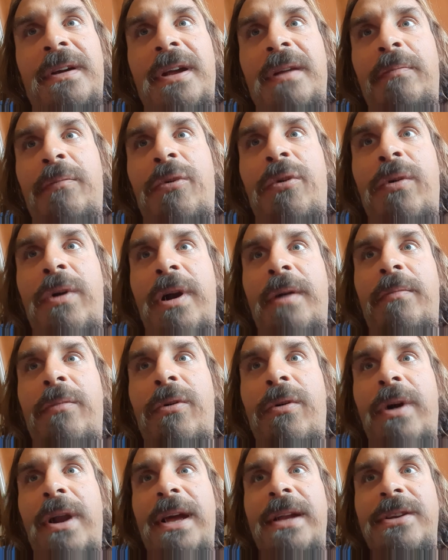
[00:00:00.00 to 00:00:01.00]
And more and
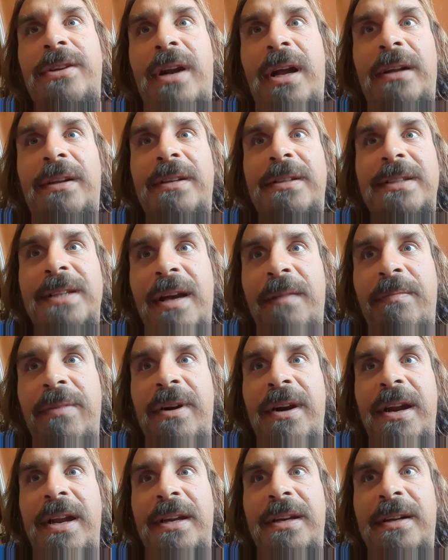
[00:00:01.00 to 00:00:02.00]
more they try to
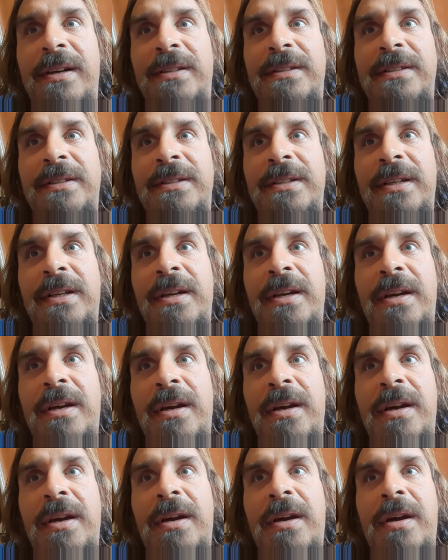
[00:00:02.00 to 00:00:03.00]
separate us.
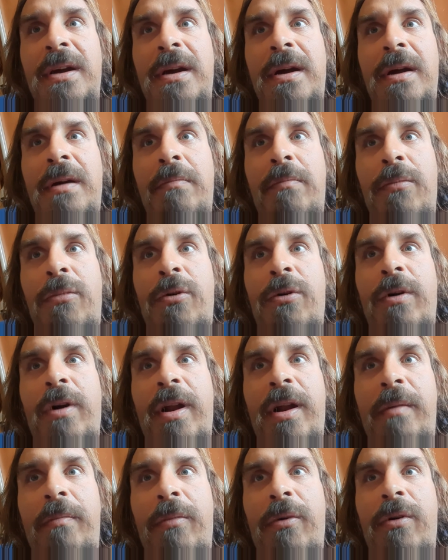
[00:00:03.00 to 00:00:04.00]
More
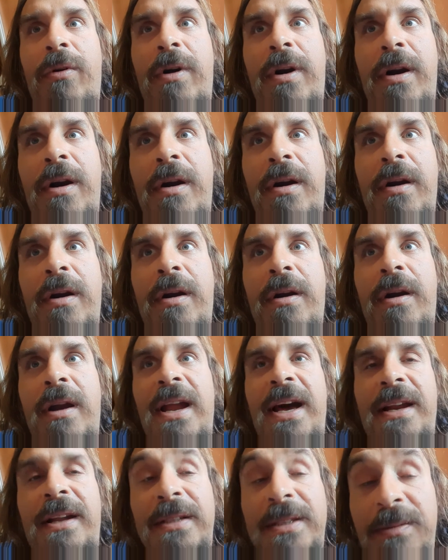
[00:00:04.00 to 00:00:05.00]
and more
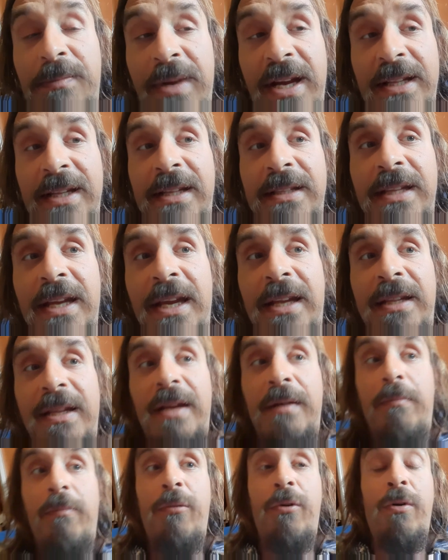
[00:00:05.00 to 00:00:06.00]
let us meditate,
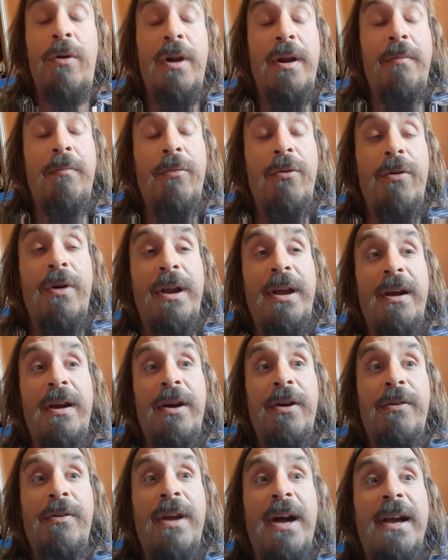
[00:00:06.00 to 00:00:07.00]
and more and more they are
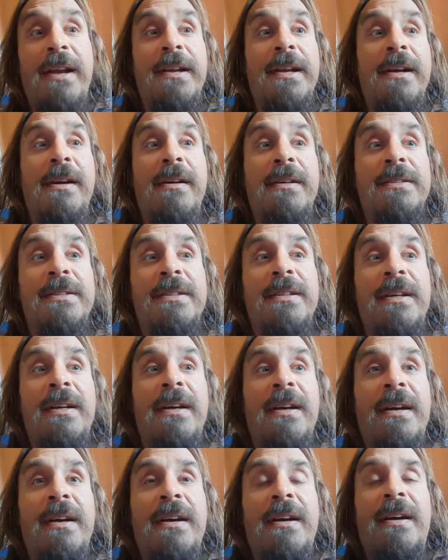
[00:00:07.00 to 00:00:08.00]
uniting us.
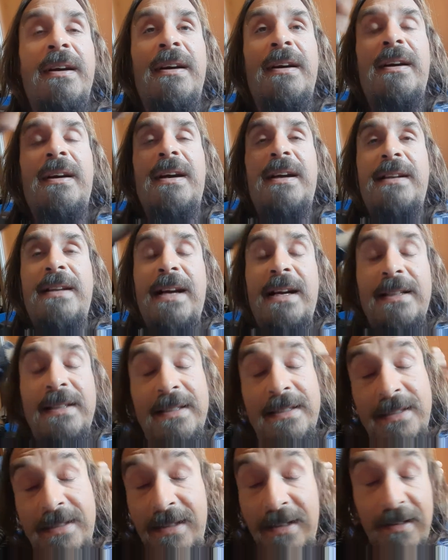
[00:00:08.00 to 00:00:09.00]
And
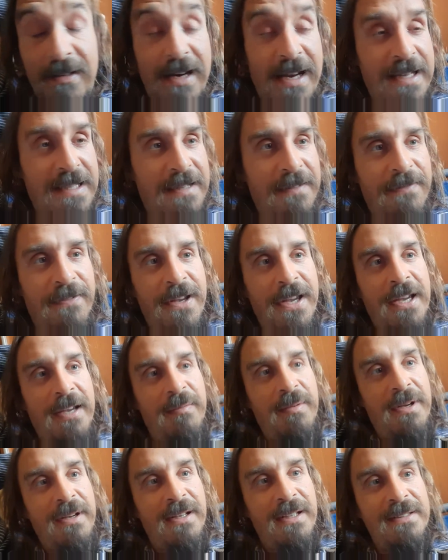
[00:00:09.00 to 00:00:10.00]
that's the crazy thing
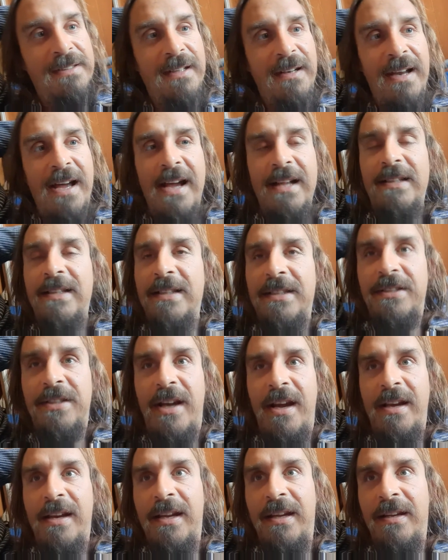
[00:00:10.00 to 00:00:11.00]
because the light is
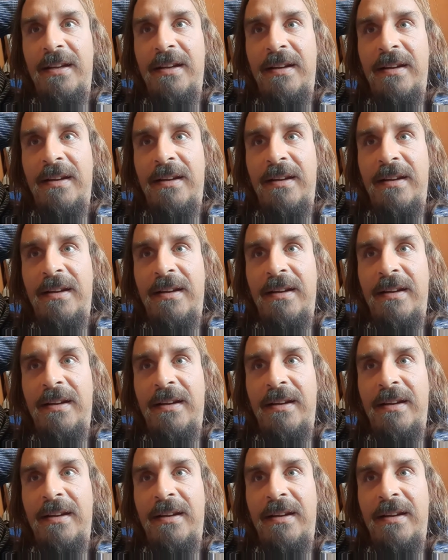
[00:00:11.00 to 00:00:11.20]
shining.